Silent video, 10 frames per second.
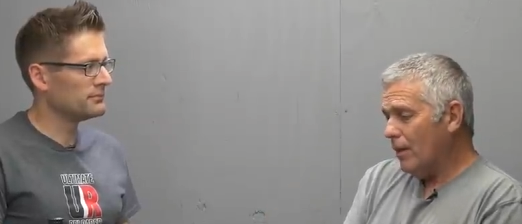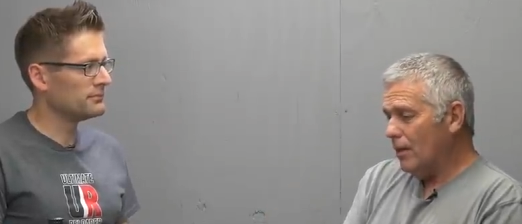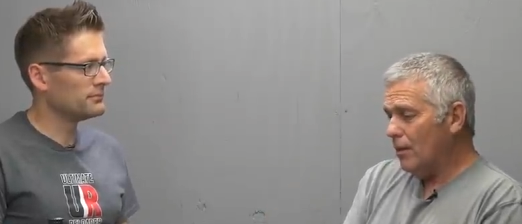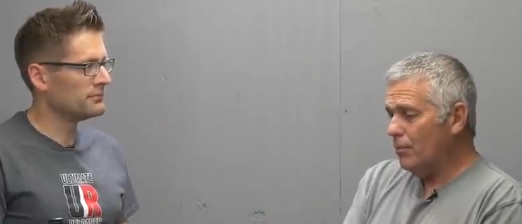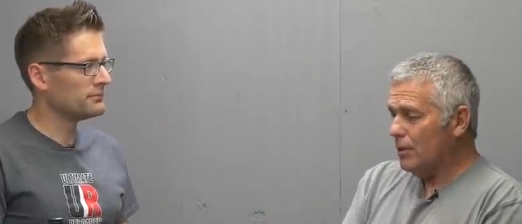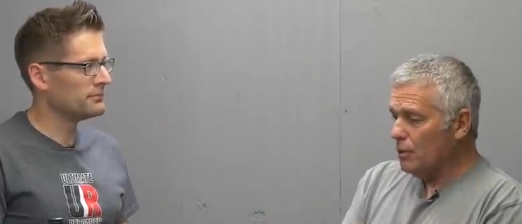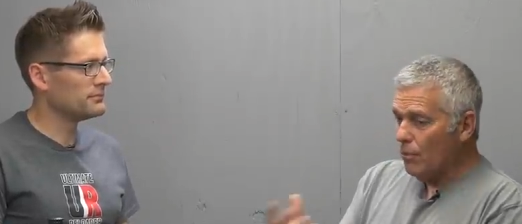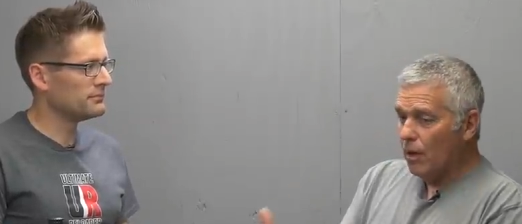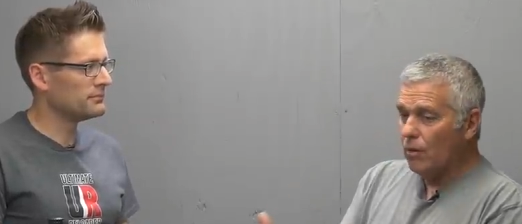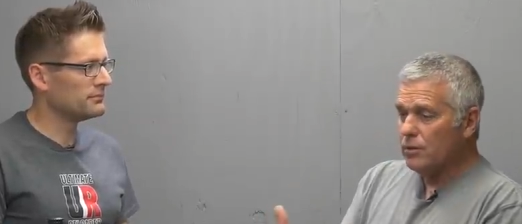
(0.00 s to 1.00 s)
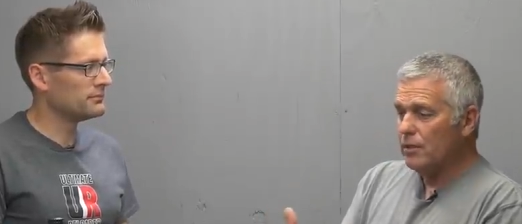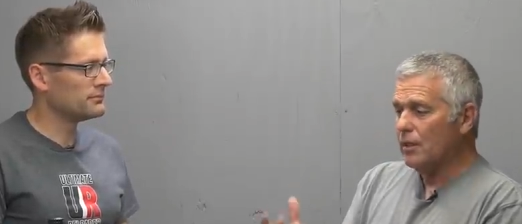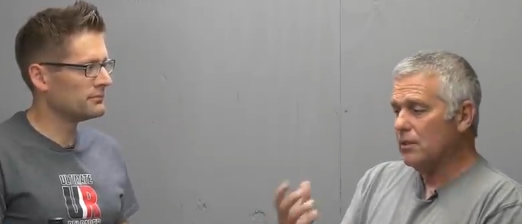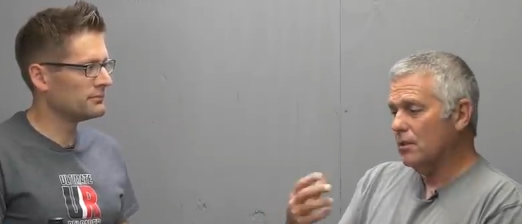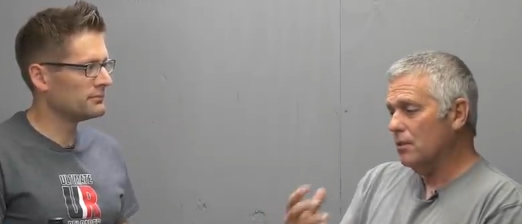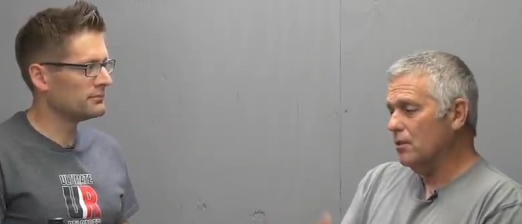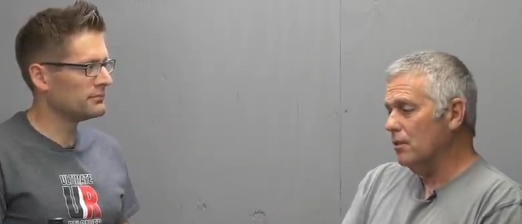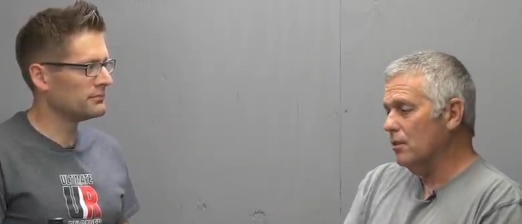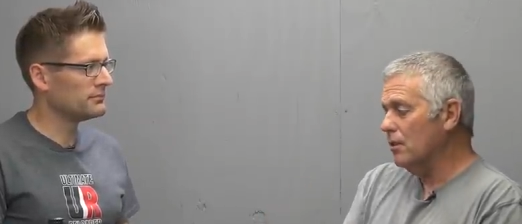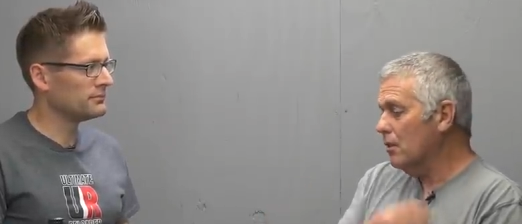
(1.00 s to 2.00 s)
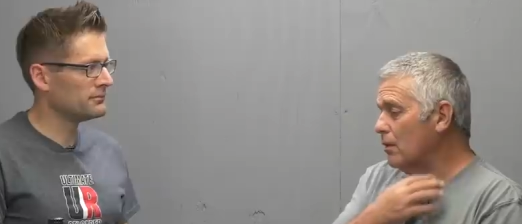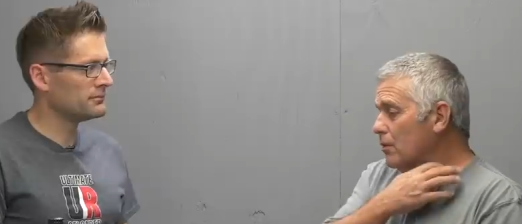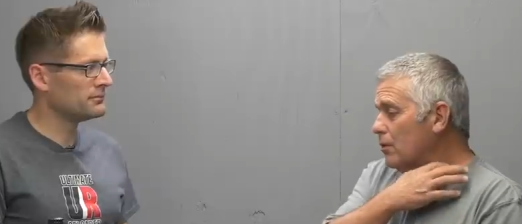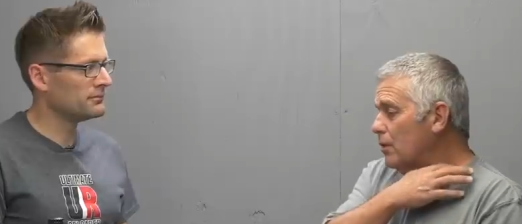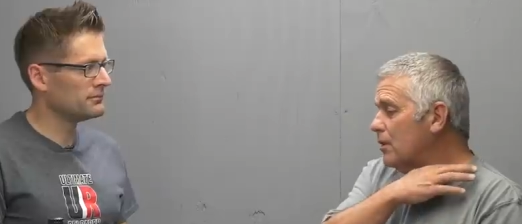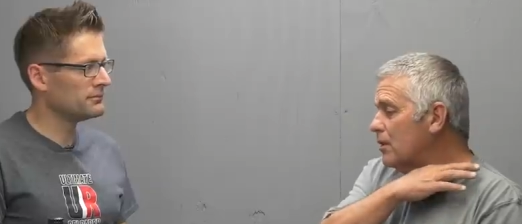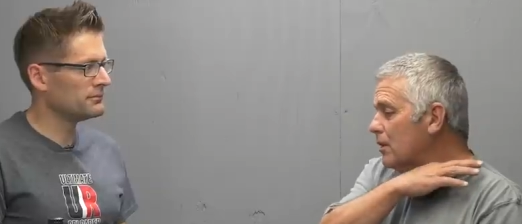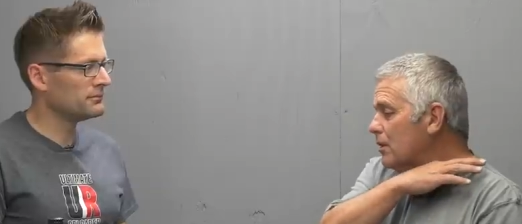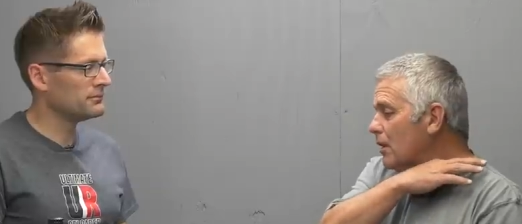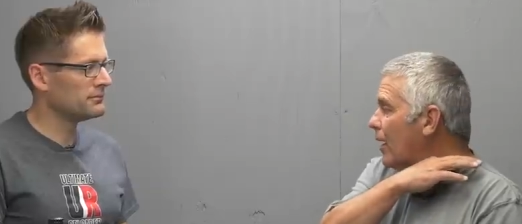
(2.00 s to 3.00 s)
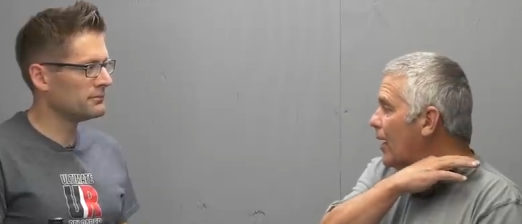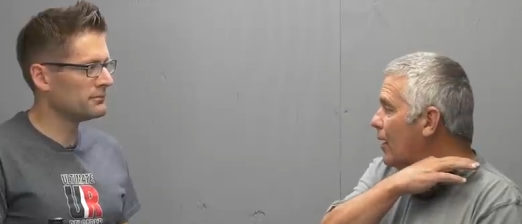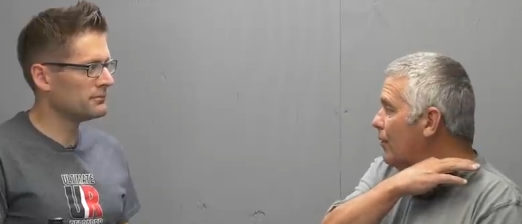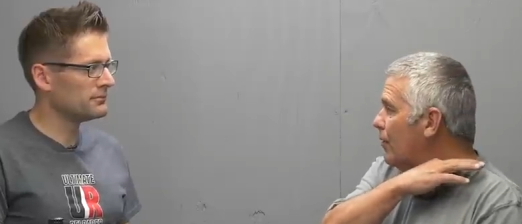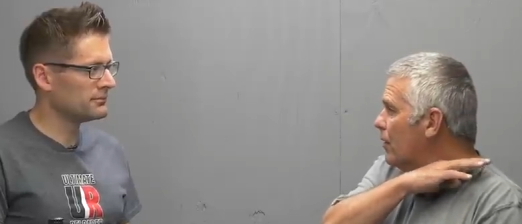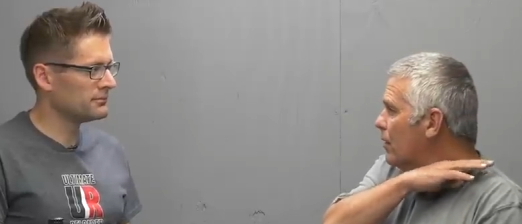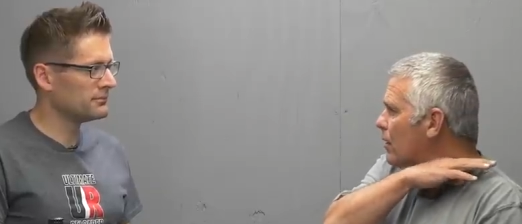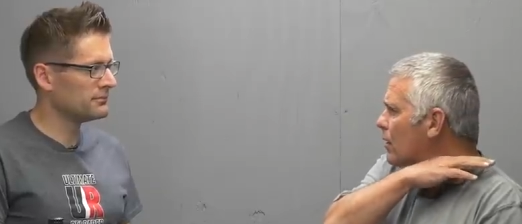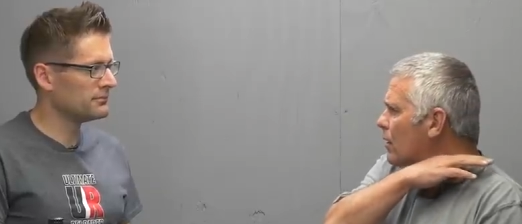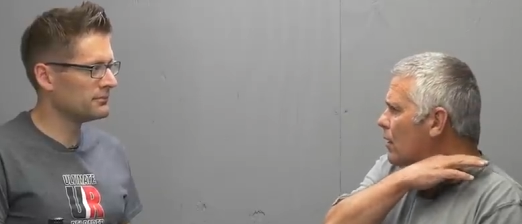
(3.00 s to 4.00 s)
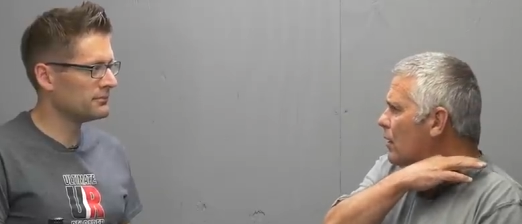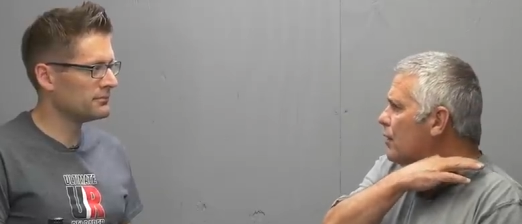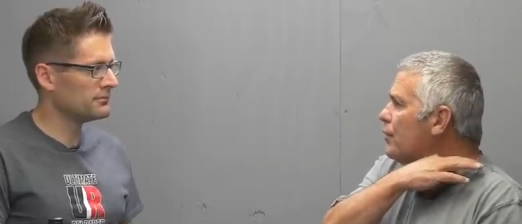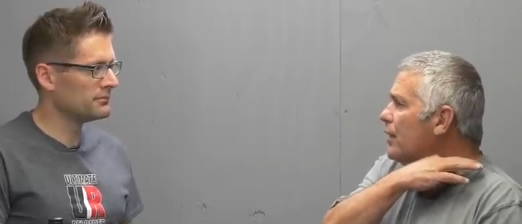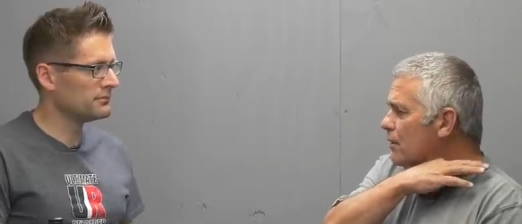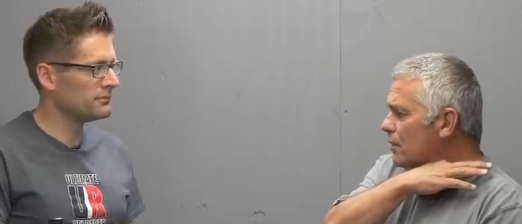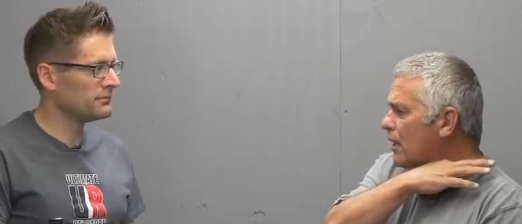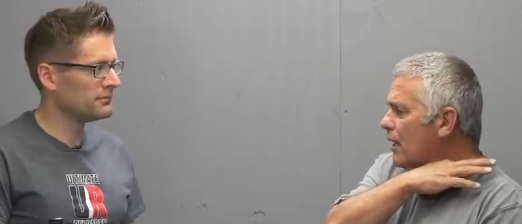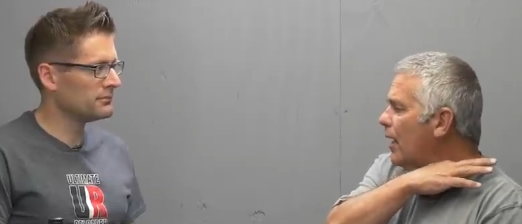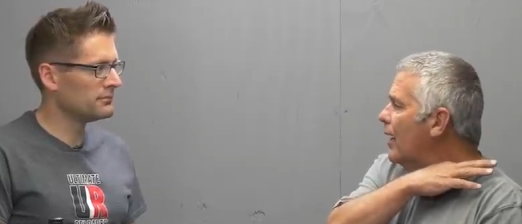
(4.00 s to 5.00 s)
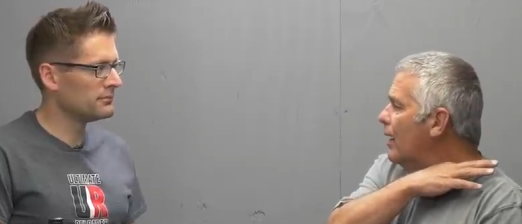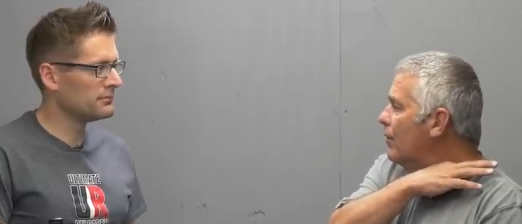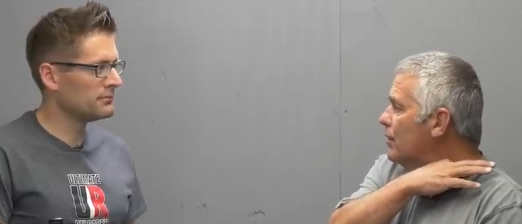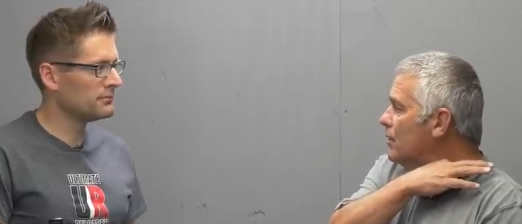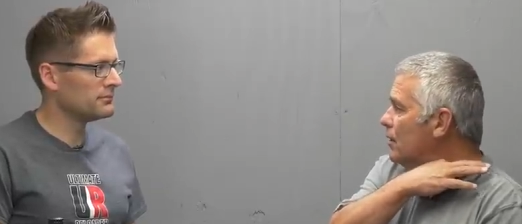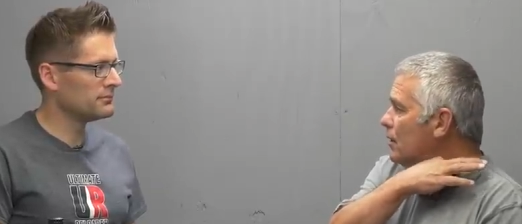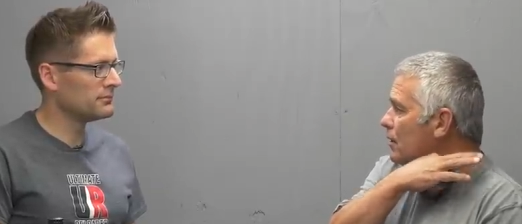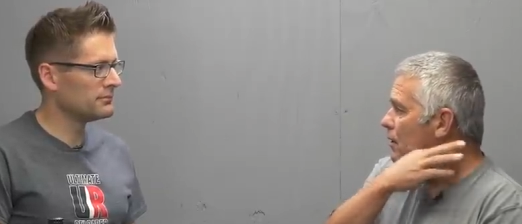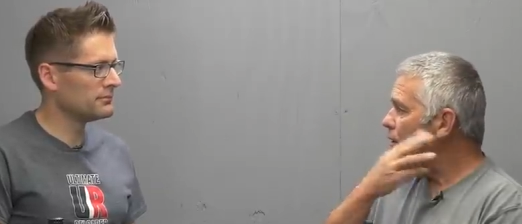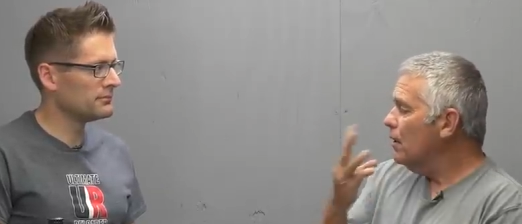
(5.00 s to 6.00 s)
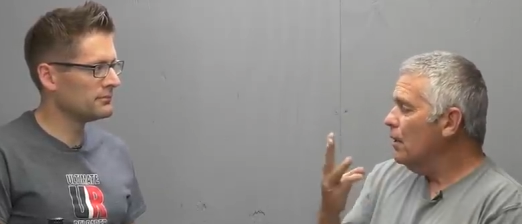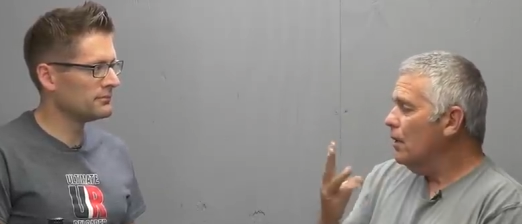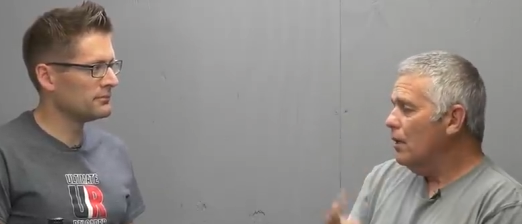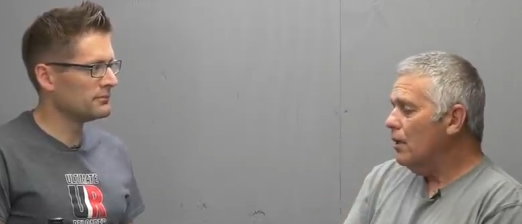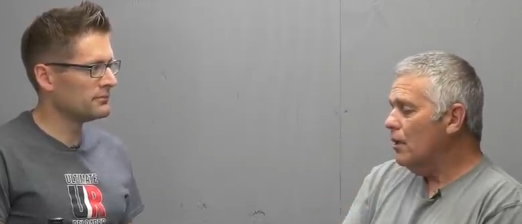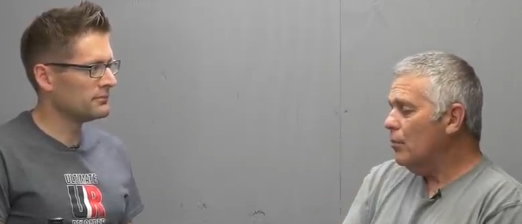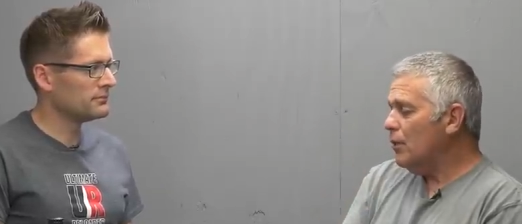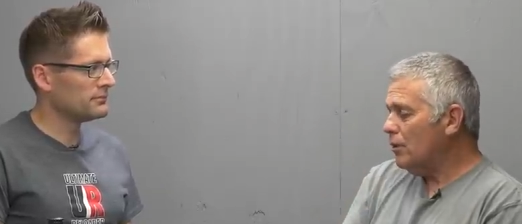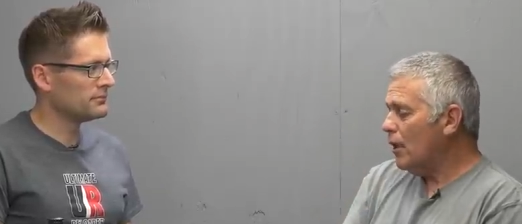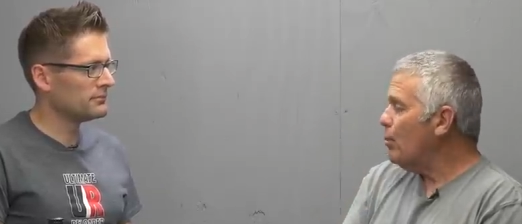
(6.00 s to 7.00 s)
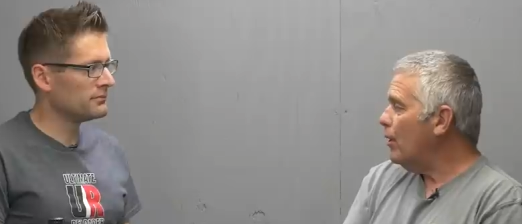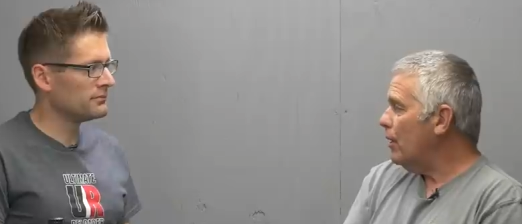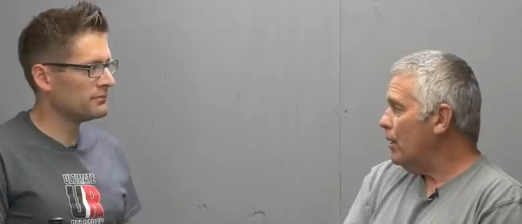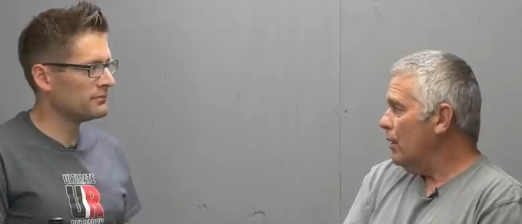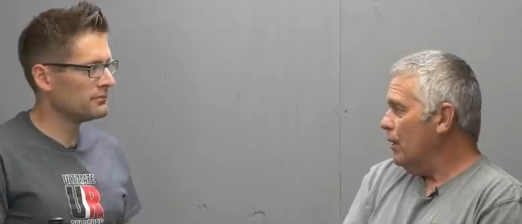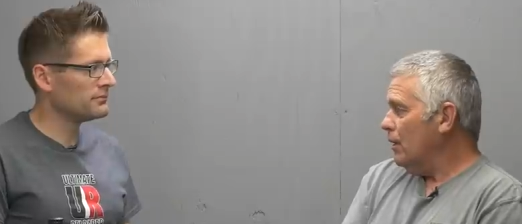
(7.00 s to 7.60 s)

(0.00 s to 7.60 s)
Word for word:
Speaker 1: Um, there's the mono sticks, there's the, uh, the shooting sticks that I have, or the trigger stick I have is a, uh, um, a tripod.